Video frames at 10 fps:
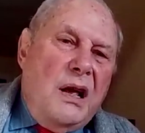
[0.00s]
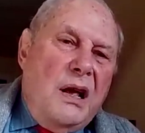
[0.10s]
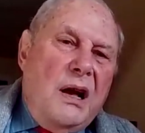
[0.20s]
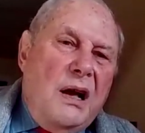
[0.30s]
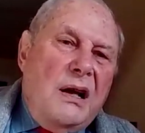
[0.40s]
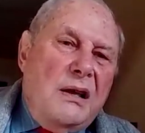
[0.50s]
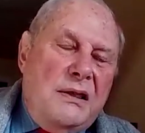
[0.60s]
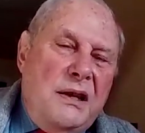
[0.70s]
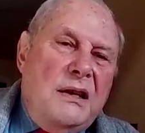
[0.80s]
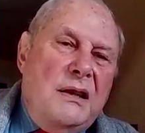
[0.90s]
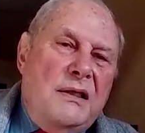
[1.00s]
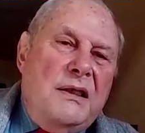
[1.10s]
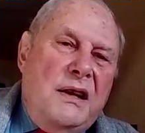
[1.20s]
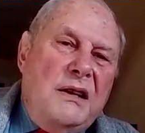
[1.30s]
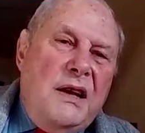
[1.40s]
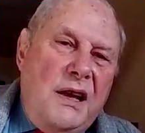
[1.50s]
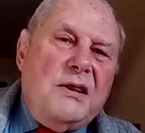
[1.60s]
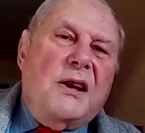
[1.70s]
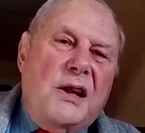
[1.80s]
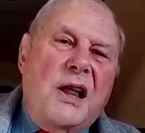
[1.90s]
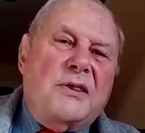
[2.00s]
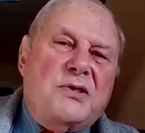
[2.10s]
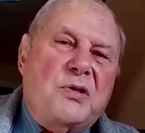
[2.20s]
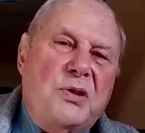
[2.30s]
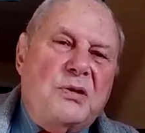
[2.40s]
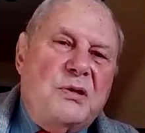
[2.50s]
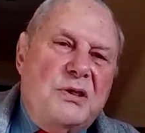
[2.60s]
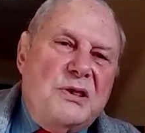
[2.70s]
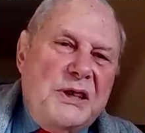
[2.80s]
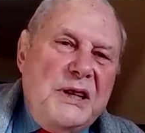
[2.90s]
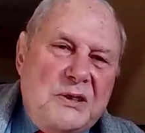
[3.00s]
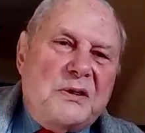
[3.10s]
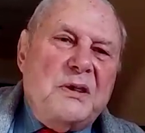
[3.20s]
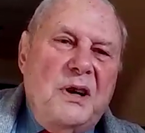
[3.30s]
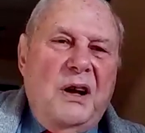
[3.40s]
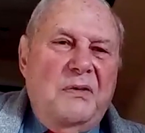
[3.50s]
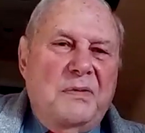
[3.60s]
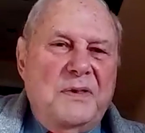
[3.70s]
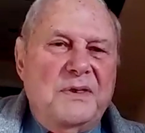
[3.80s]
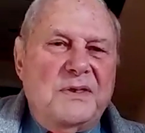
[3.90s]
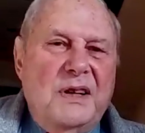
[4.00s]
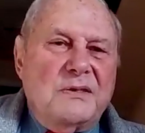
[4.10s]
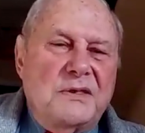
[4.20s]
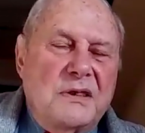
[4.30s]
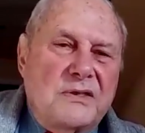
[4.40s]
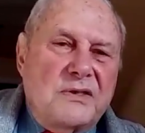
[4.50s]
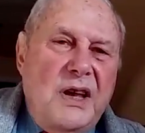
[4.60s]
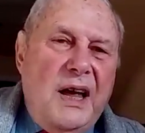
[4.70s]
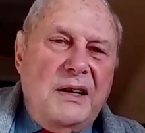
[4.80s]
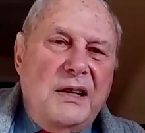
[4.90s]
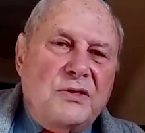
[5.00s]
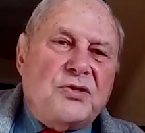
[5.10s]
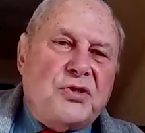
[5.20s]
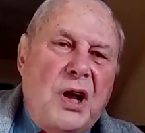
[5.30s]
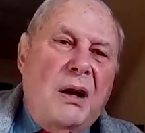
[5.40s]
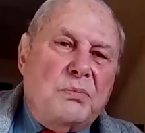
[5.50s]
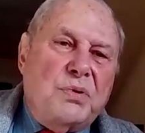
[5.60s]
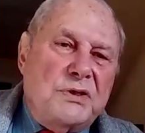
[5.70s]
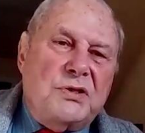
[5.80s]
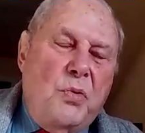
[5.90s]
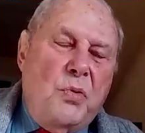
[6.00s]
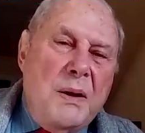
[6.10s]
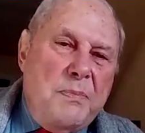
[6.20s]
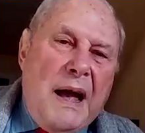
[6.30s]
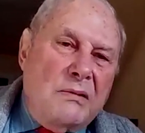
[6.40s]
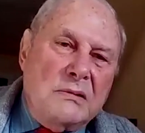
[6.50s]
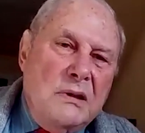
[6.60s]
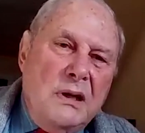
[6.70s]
the ideological leader of the Seljuks, and his job was to wipe out